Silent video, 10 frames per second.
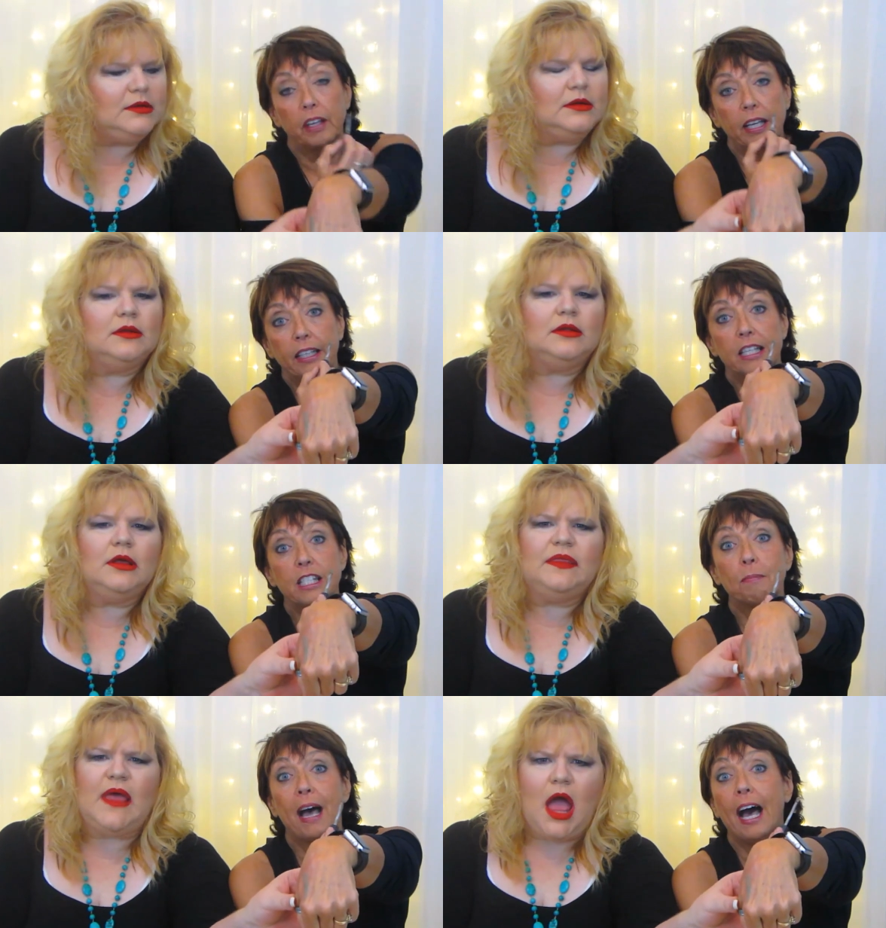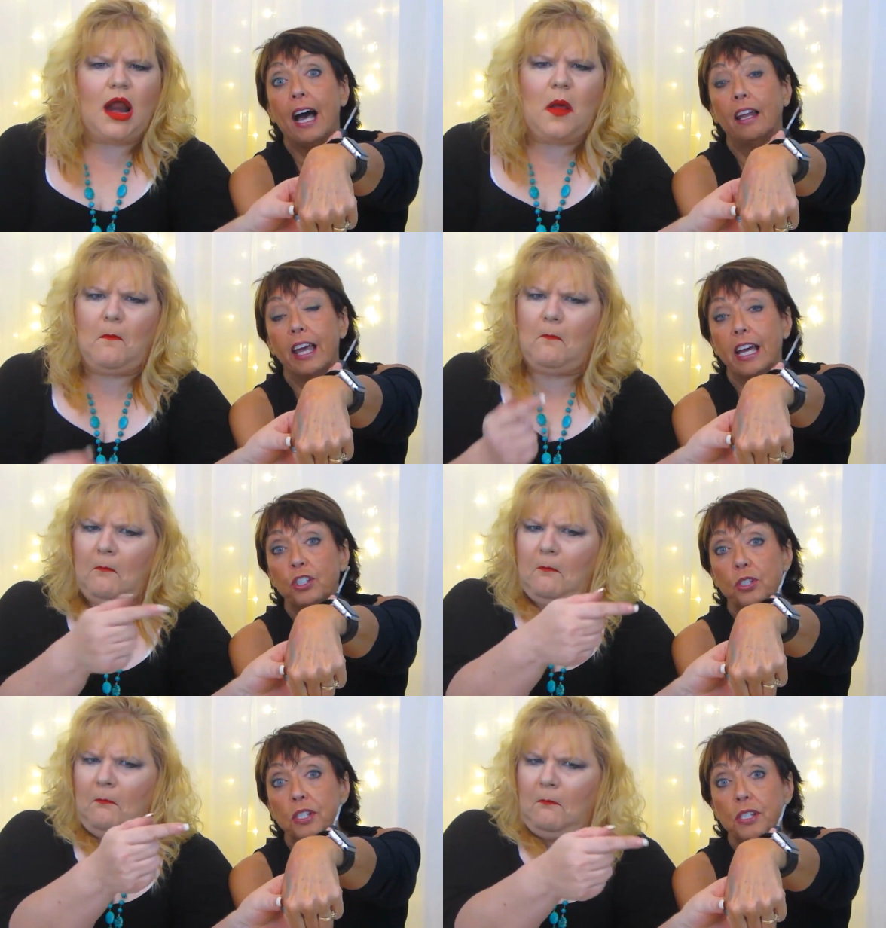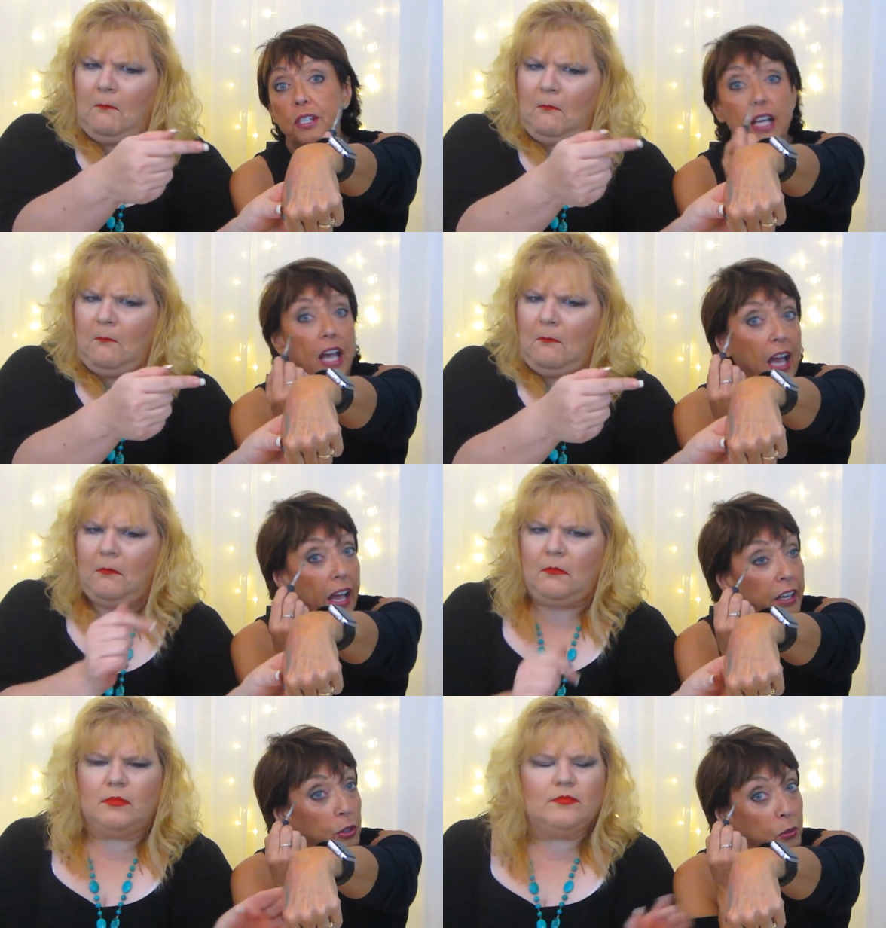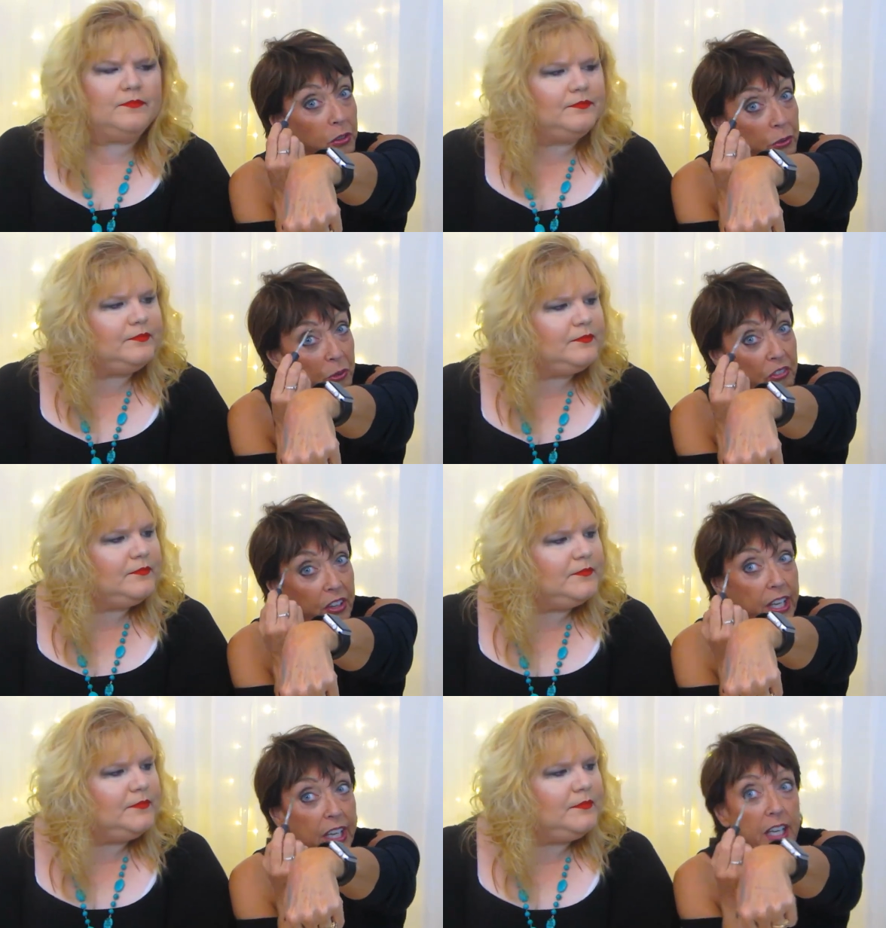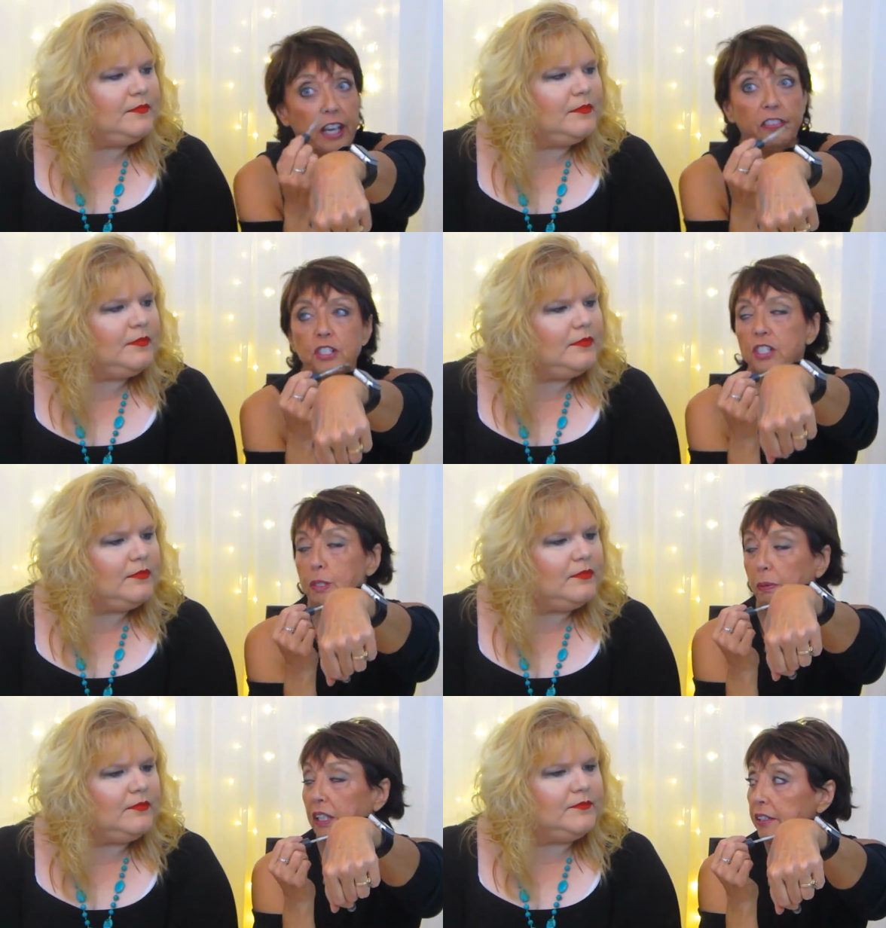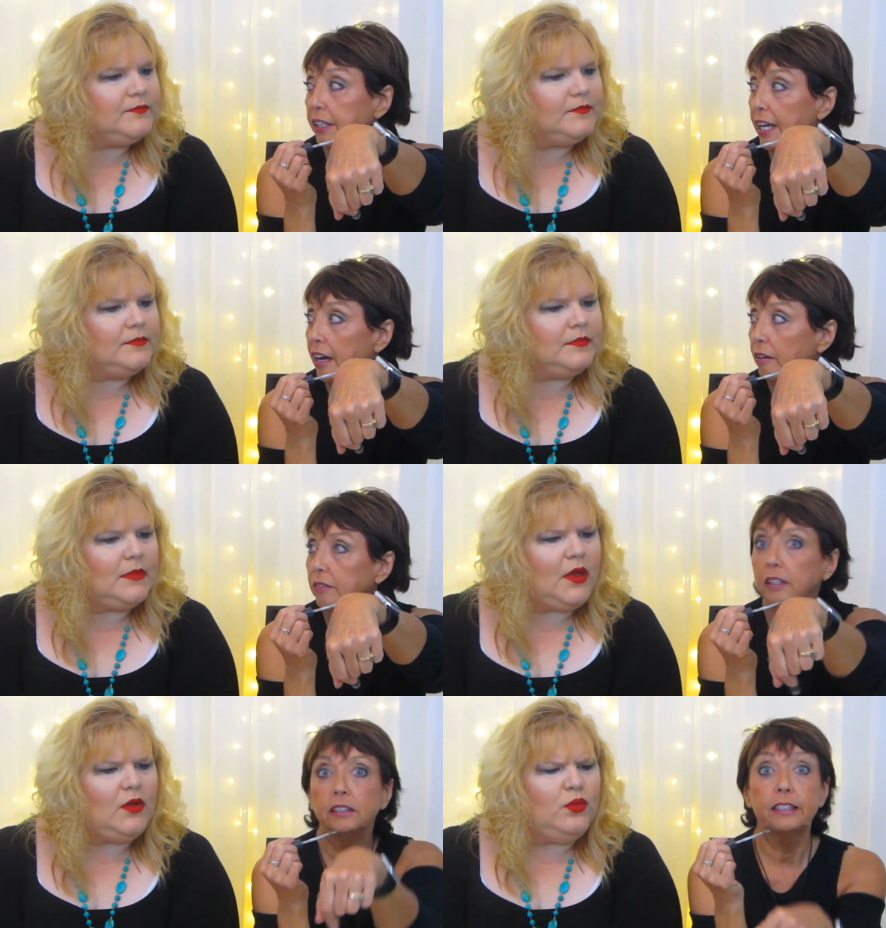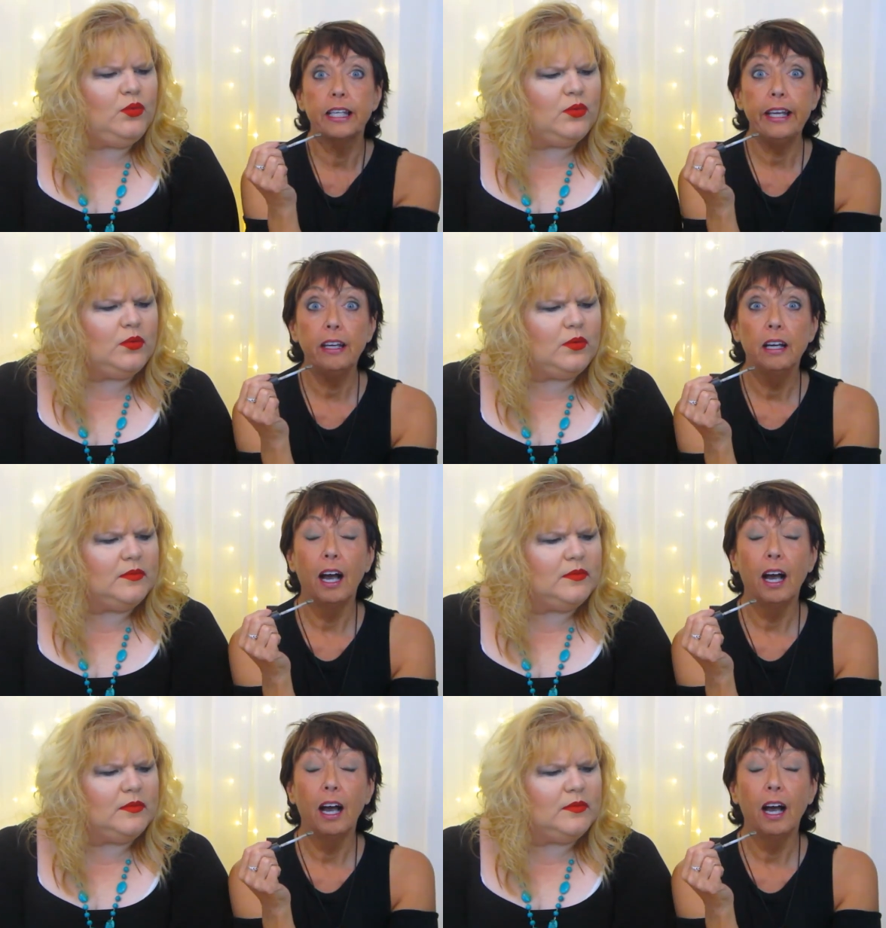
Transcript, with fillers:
Speaker 1: against my eyelashes and do a little V and then just blend it out. See?